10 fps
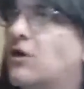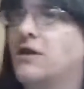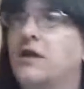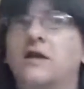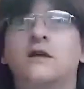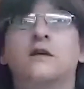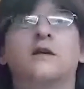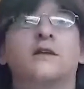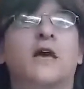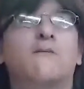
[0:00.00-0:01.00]

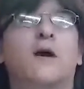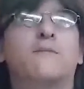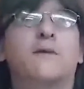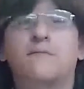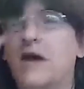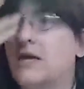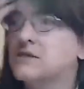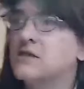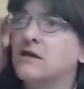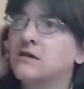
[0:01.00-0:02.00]
that might be
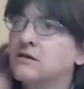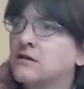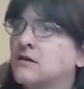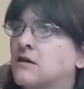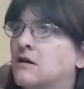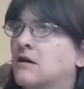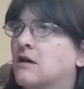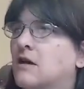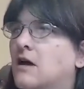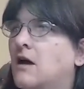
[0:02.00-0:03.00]
better.
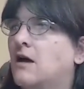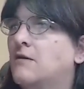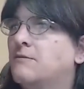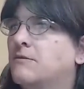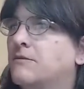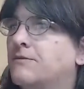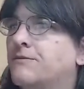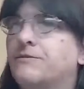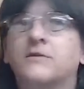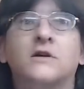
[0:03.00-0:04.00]

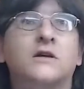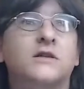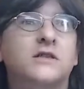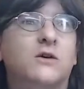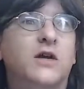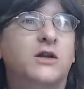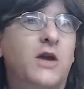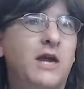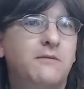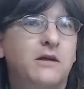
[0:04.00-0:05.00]
So can you
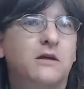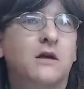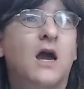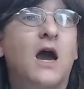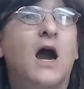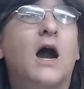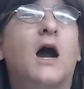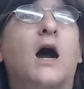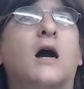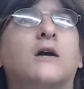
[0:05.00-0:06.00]
hear me?
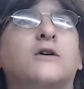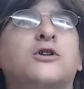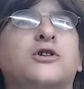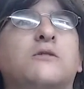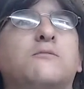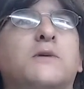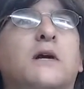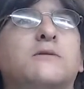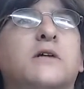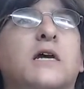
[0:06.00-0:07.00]
Shouldn't be
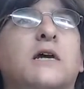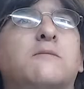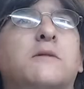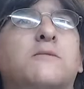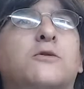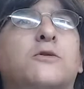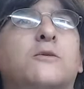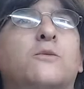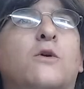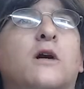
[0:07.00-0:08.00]
able to hear me more
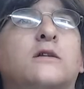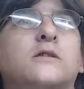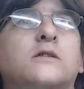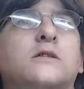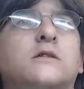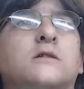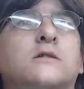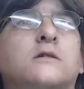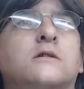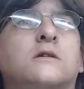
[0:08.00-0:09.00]
than once.
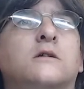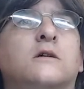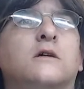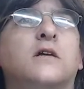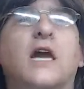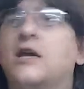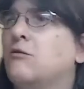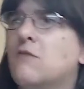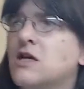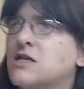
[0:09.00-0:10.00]
Yeah,
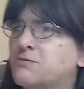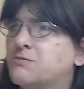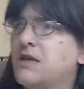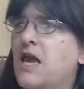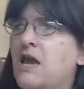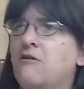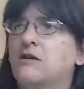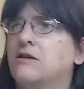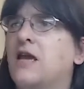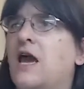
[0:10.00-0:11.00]
you must be
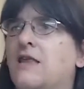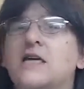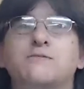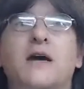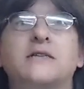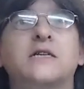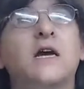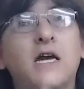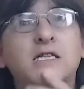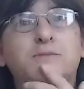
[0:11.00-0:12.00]
hearing. Yeah, that's better.
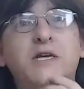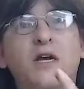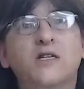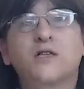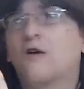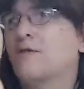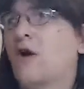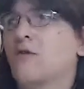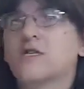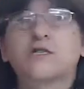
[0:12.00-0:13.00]
It's because I've
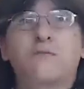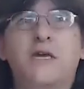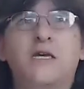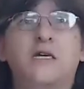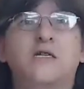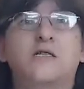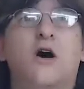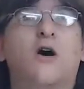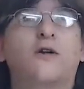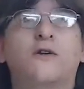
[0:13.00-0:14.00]
got the speakers
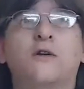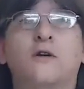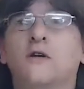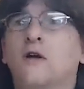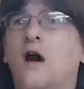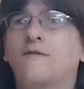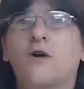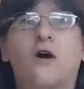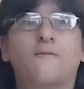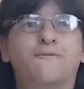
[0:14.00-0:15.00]
on.
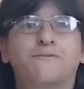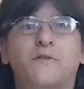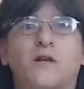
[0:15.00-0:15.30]
Let me